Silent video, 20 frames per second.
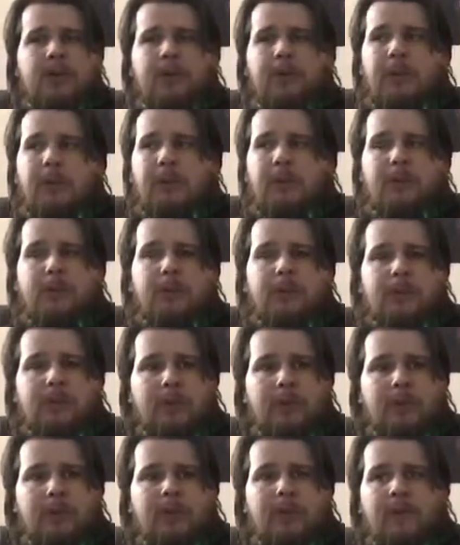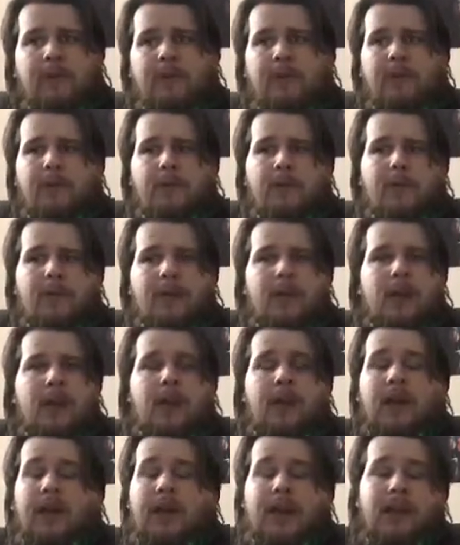Are people going to be wary of them?
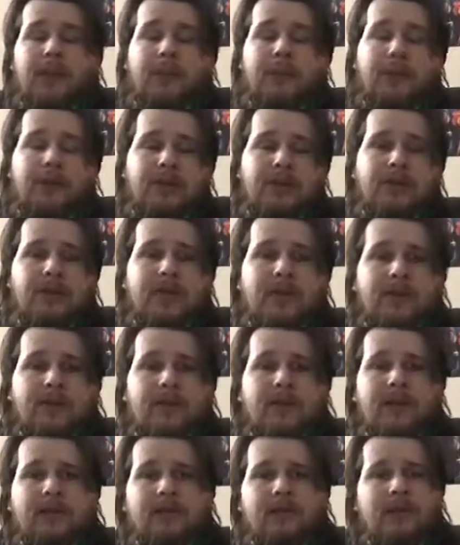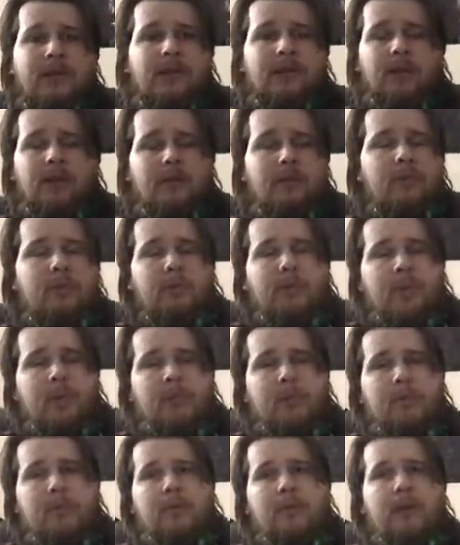I personally have had a number of
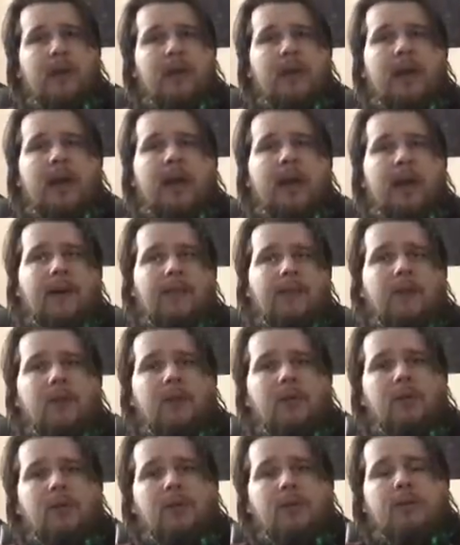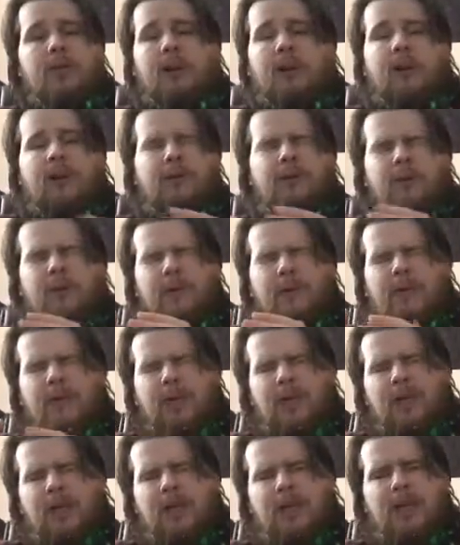people I've told, and I've known for
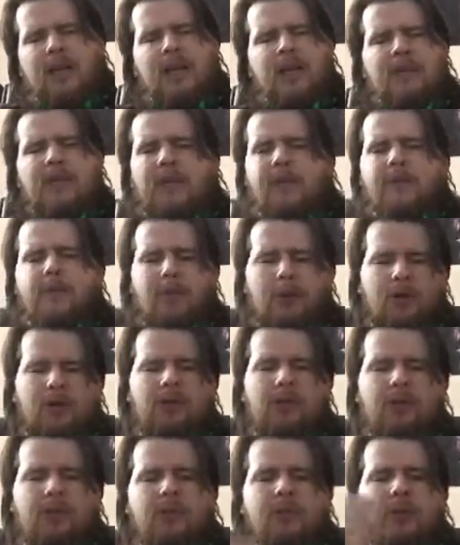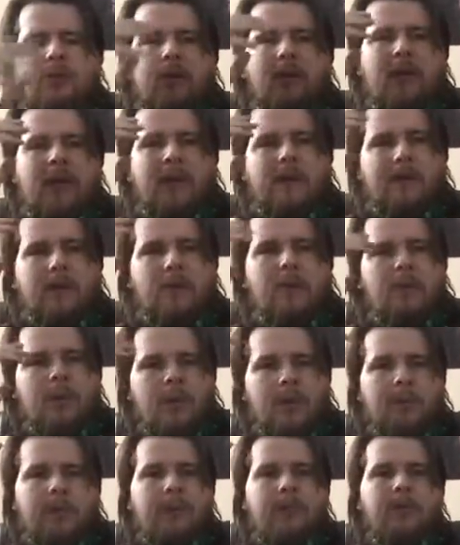years, I've told them that I've got
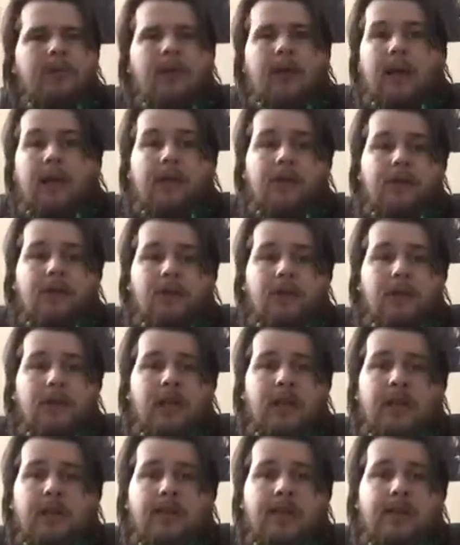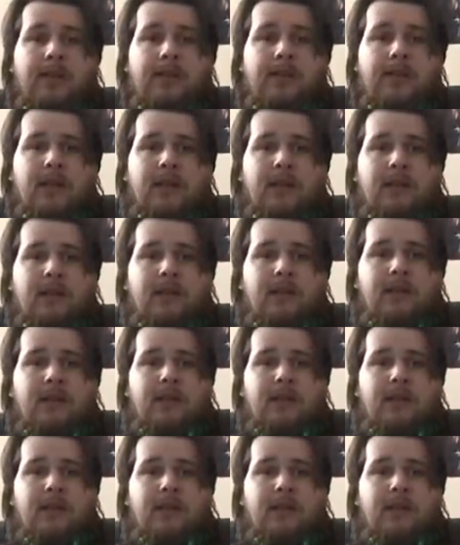bipolar, and suddenly that's it.